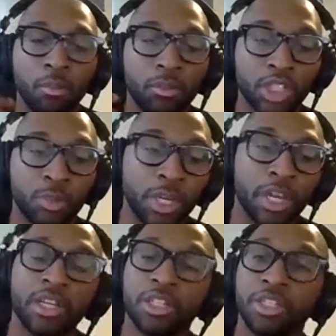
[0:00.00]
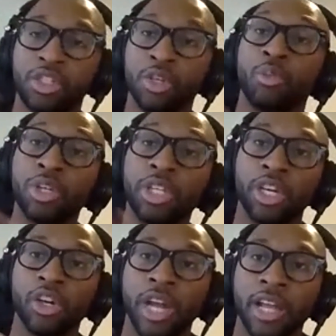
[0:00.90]
just because you're really
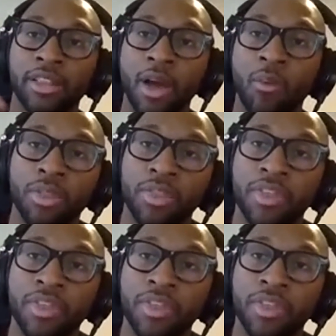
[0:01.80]
good at that one